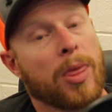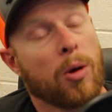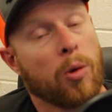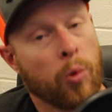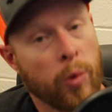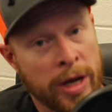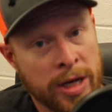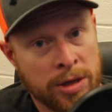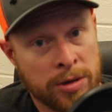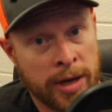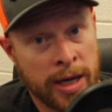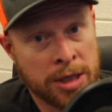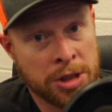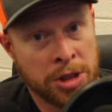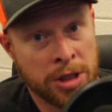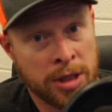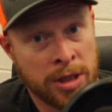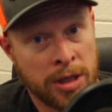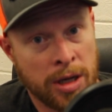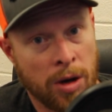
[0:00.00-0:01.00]
wind
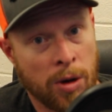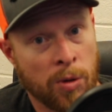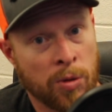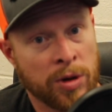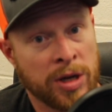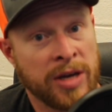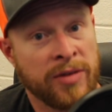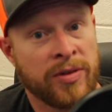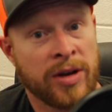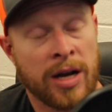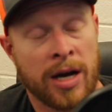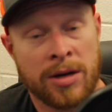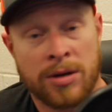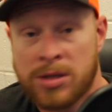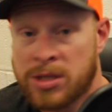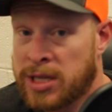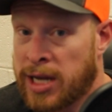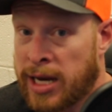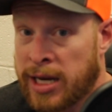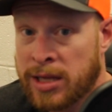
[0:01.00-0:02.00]
direction, or even
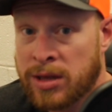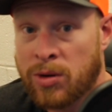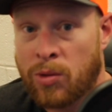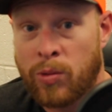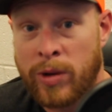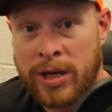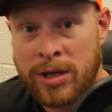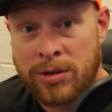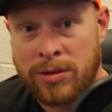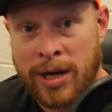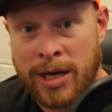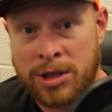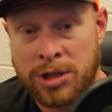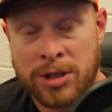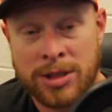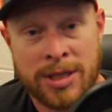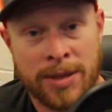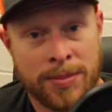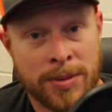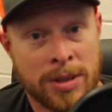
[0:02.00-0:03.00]
understanding the wind
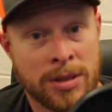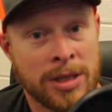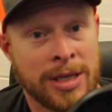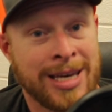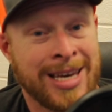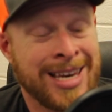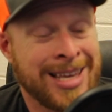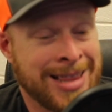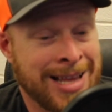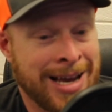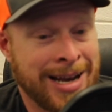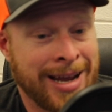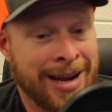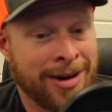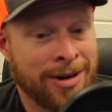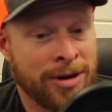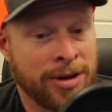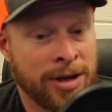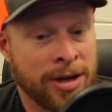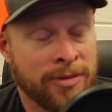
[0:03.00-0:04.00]
direction typically in that
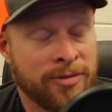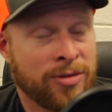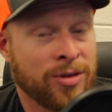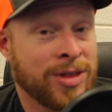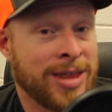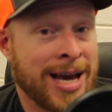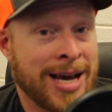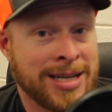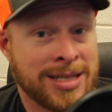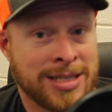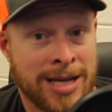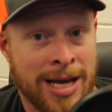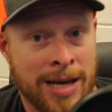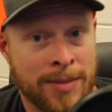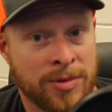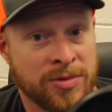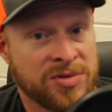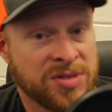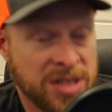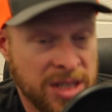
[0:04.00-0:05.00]
area for that
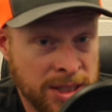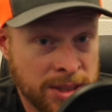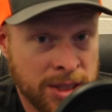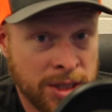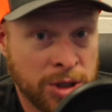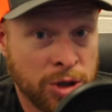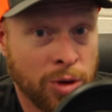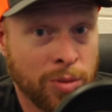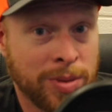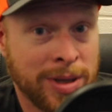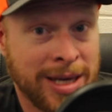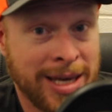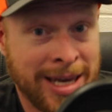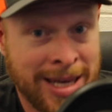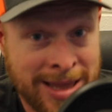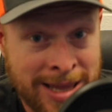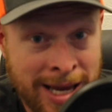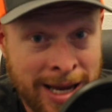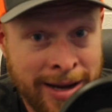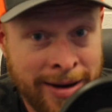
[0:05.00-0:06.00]
time of season you'll be
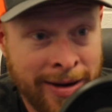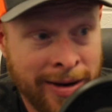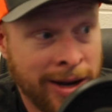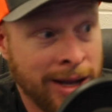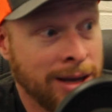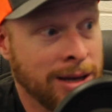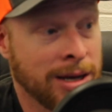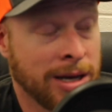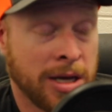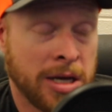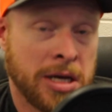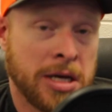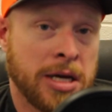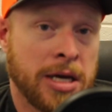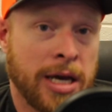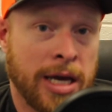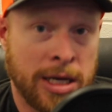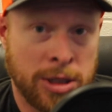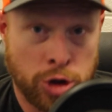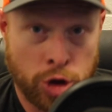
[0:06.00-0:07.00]
in that area
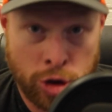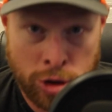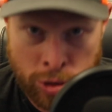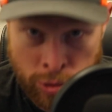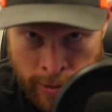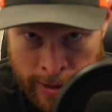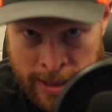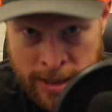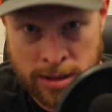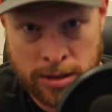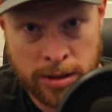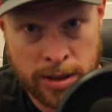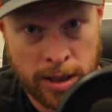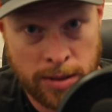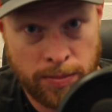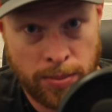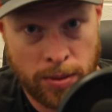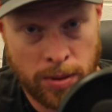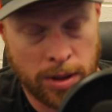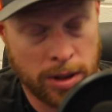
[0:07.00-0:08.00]
is critically
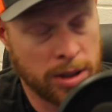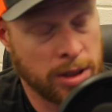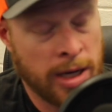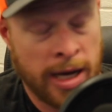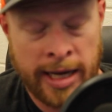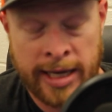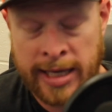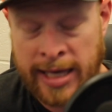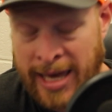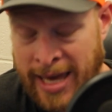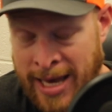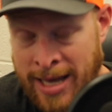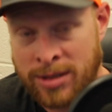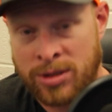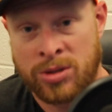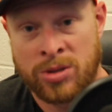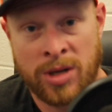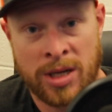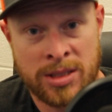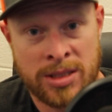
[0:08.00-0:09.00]
important. I can't
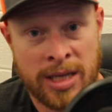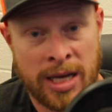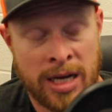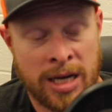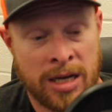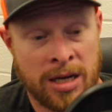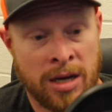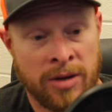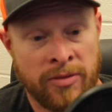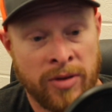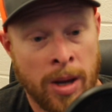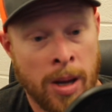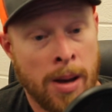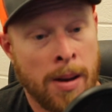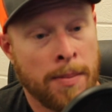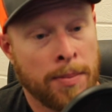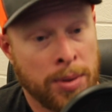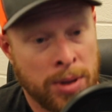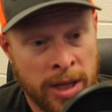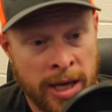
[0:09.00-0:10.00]
stress that enough.
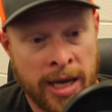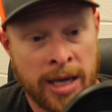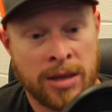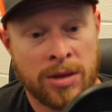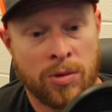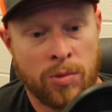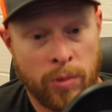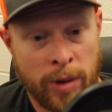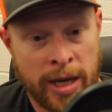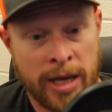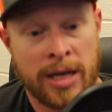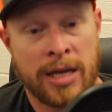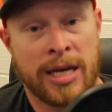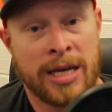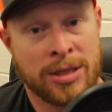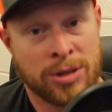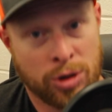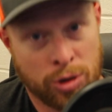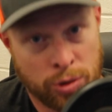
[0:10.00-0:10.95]
Playing the wind is